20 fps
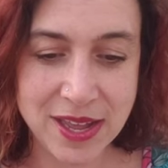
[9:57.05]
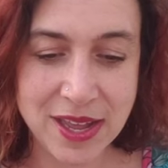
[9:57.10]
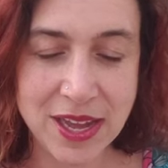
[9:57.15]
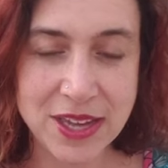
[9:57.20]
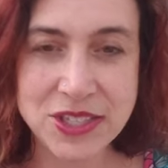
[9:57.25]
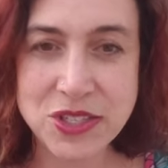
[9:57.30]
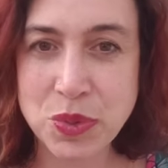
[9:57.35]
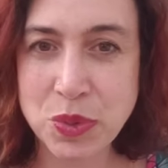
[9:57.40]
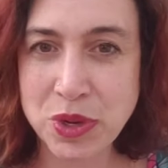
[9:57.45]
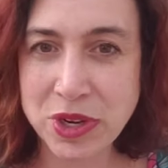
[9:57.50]

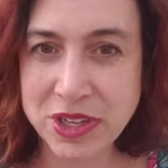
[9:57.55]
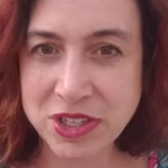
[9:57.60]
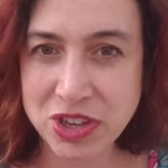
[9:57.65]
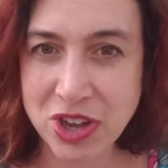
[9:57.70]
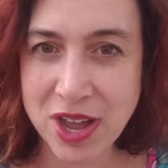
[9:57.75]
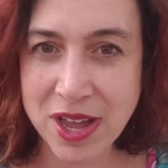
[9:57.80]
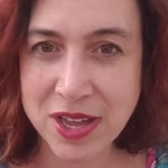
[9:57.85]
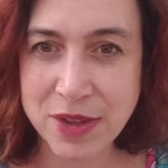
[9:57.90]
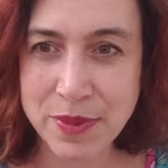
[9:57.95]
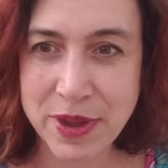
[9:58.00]
And so we're going to
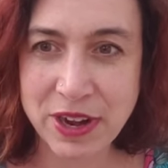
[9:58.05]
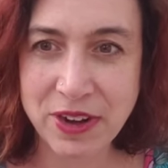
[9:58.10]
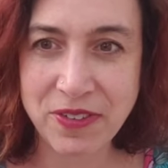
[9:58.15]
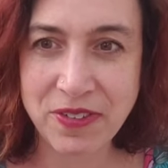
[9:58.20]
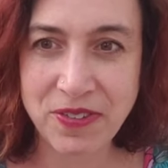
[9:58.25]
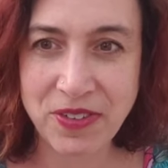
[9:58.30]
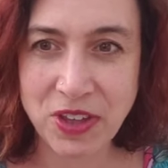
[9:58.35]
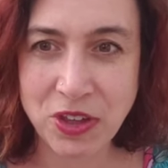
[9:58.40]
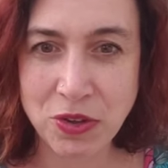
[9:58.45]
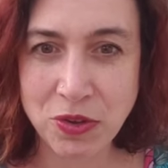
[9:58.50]
talk about a
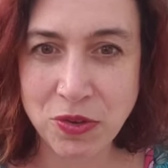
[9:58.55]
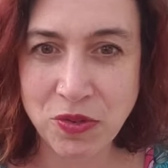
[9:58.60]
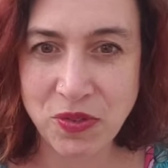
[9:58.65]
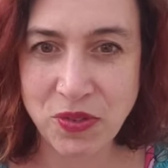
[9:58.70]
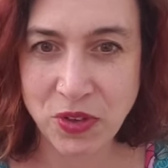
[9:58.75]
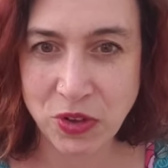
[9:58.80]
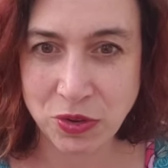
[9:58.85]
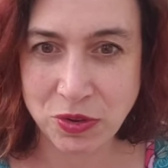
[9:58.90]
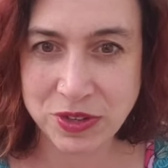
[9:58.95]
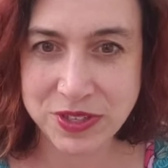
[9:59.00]
few
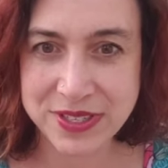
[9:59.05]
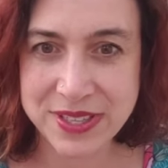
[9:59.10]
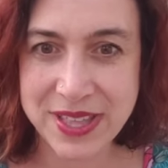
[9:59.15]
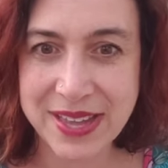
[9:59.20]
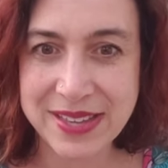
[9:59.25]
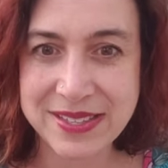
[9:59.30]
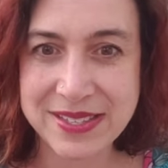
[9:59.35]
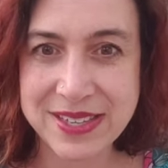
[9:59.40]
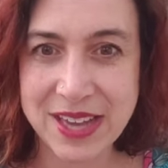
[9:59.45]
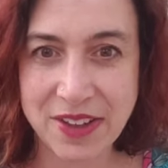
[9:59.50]
foods
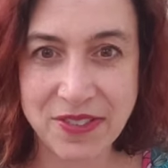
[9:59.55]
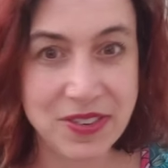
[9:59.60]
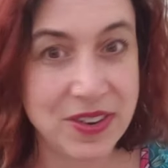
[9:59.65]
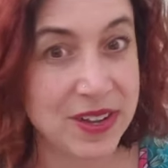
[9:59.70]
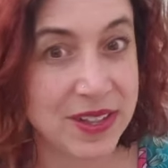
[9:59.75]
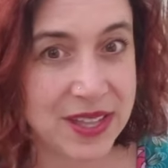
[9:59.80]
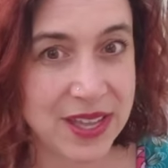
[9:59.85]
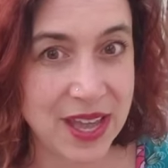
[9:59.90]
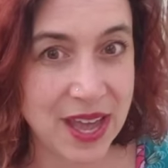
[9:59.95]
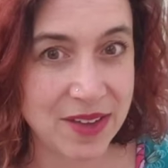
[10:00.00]
that
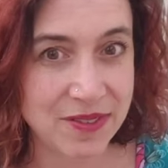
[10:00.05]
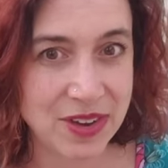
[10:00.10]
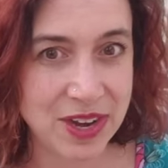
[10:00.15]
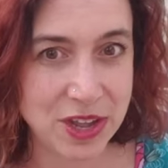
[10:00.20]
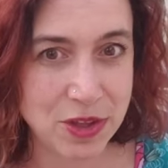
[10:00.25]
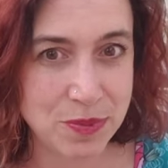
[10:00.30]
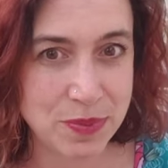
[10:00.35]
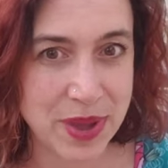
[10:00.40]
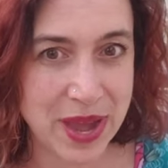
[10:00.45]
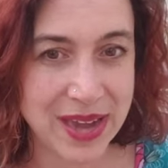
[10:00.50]
definitely have an
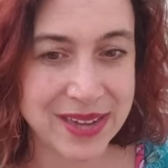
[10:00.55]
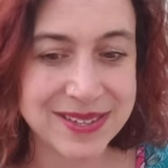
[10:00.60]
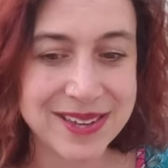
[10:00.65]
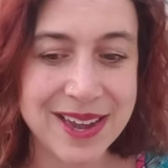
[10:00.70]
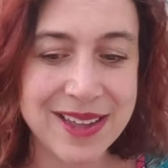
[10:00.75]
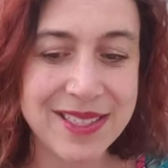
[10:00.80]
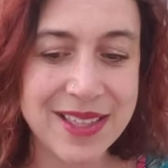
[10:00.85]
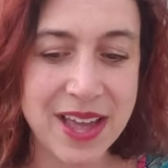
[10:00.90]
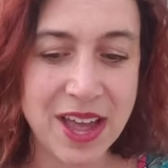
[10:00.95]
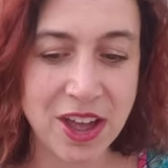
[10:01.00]
impact
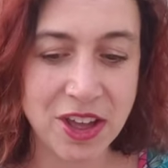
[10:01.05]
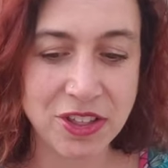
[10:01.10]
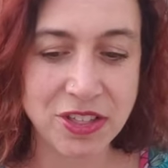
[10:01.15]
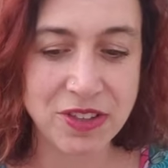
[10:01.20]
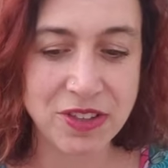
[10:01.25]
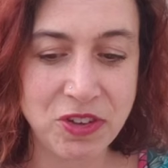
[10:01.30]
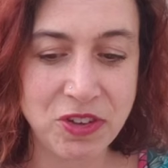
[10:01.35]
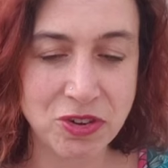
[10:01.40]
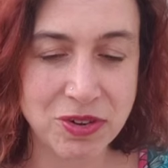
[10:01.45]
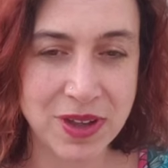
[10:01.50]
on the health
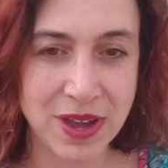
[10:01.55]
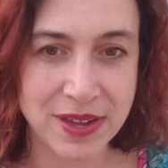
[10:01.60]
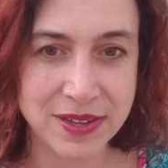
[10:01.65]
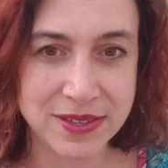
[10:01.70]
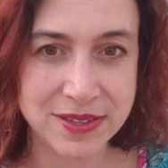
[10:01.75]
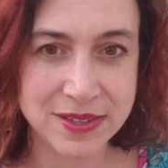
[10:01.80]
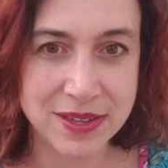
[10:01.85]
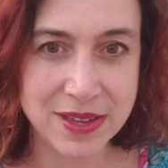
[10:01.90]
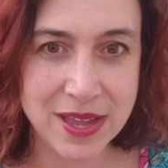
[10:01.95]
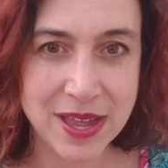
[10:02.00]

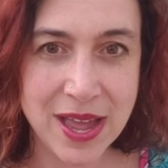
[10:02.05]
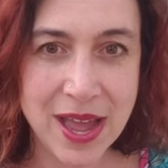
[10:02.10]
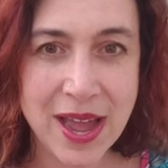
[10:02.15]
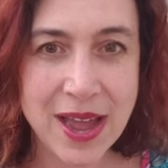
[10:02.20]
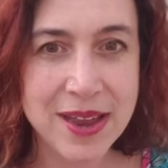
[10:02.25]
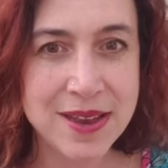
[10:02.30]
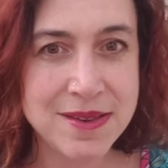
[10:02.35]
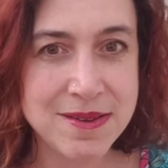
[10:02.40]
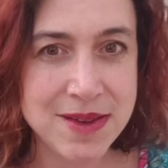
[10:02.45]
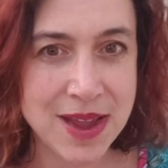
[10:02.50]
gut.
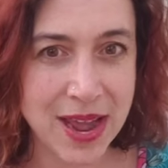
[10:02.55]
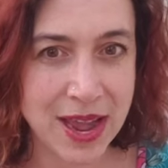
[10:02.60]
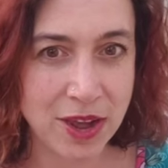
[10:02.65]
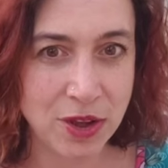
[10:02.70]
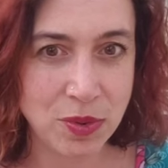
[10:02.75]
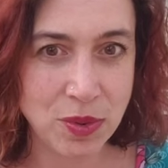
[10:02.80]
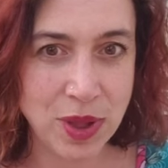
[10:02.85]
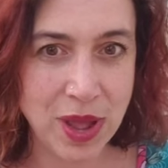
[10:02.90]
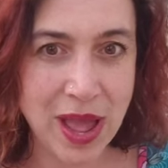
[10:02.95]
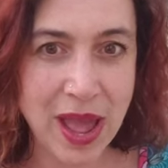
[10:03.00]

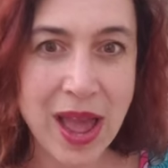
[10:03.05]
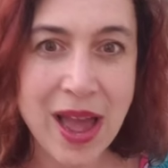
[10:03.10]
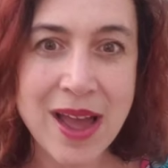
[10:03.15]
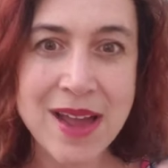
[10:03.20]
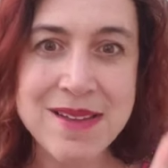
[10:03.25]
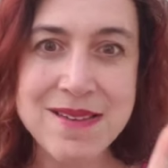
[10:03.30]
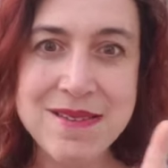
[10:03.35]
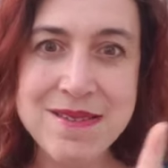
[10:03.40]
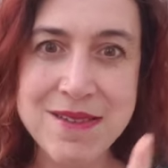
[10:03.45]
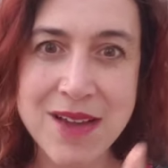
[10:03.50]
Now,
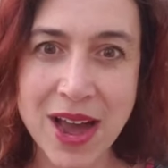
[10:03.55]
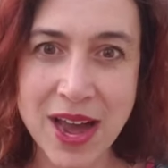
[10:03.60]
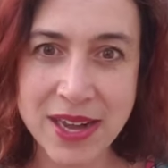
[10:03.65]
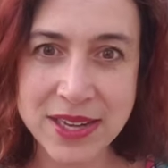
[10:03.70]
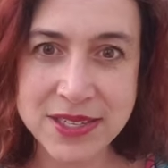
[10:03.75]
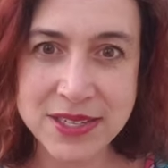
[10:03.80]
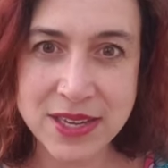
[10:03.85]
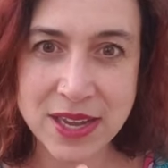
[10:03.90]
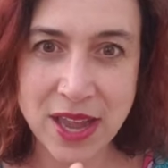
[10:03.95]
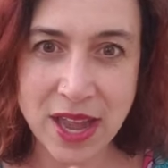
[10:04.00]

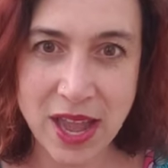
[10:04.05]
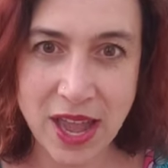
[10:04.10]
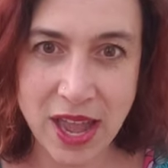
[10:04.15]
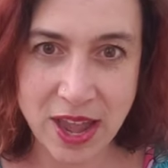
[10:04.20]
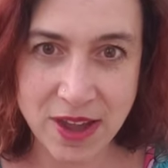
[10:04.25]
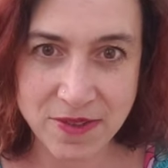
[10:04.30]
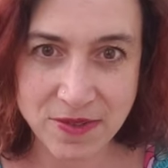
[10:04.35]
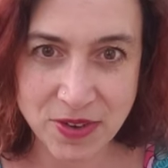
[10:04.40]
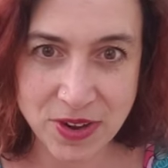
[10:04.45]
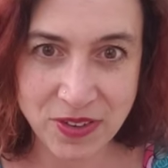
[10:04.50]
not
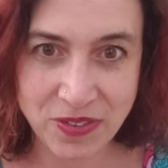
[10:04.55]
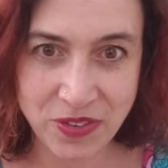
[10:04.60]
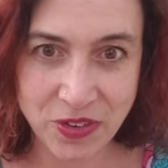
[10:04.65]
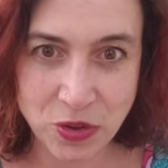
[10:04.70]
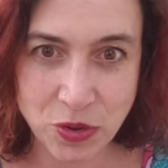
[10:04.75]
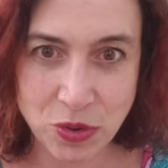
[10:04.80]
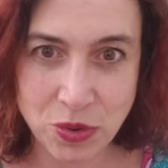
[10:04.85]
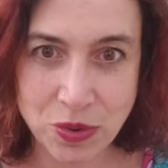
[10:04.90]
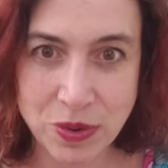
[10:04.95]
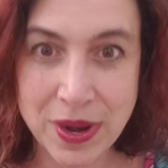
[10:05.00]
every
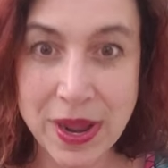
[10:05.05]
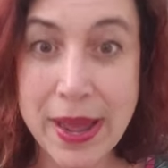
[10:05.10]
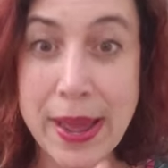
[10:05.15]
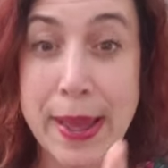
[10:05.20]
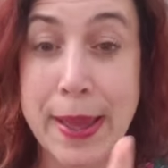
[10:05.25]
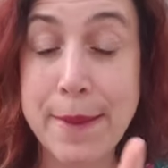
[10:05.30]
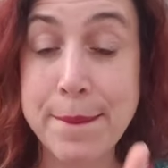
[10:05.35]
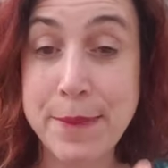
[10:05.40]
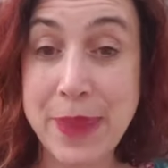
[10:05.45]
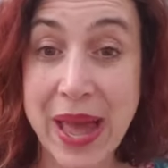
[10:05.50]
food
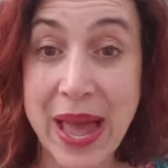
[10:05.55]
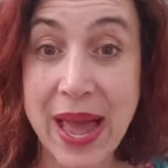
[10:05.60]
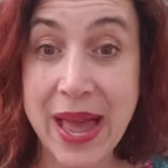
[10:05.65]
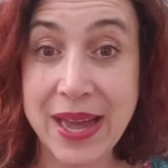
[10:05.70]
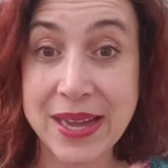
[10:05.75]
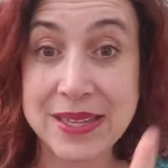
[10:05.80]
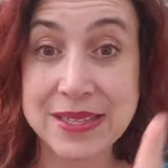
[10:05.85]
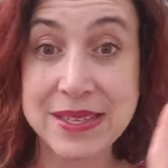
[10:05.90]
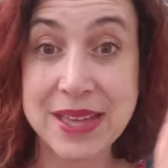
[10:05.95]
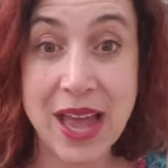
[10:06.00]

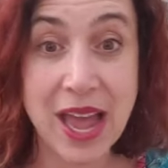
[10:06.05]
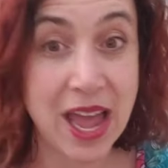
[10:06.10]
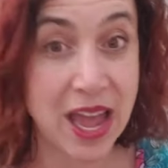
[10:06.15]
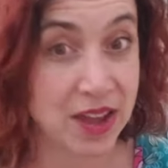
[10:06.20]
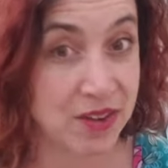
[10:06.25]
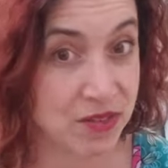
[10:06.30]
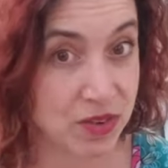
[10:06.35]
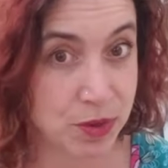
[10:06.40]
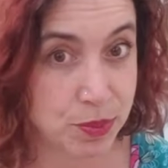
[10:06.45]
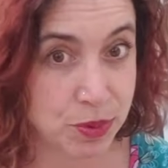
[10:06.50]
impacts
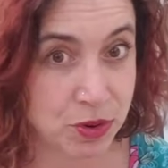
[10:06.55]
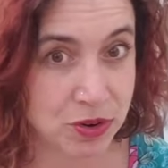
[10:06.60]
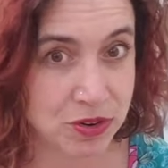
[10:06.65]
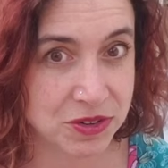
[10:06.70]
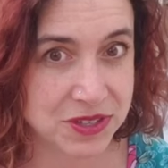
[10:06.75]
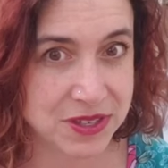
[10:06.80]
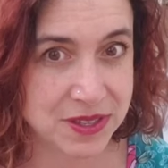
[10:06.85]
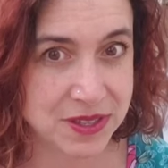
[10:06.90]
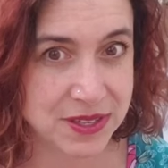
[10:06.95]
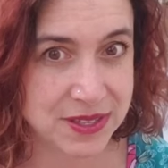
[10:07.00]
every
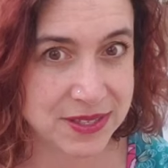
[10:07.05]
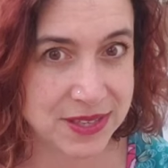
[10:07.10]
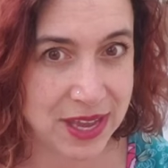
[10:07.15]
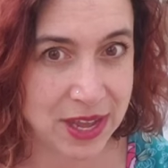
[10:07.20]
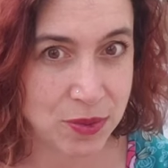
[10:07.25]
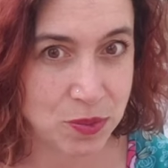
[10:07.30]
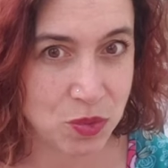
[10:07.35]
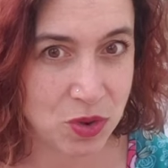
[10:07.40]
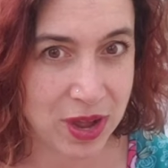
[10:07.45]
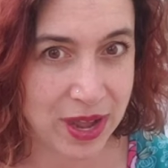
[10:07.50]
person the
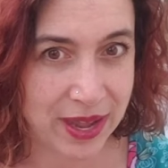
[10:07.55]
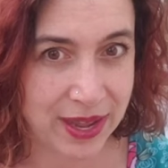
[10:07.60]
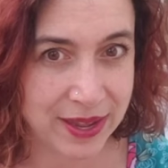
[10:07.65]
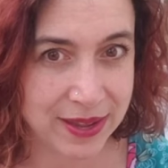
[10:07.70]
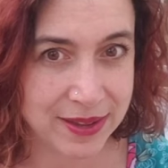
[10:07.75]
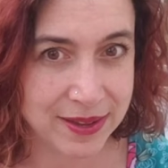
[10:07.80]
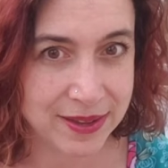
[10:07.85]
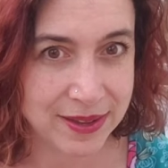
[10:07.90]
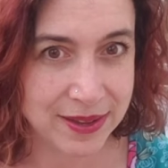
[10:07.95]
same way.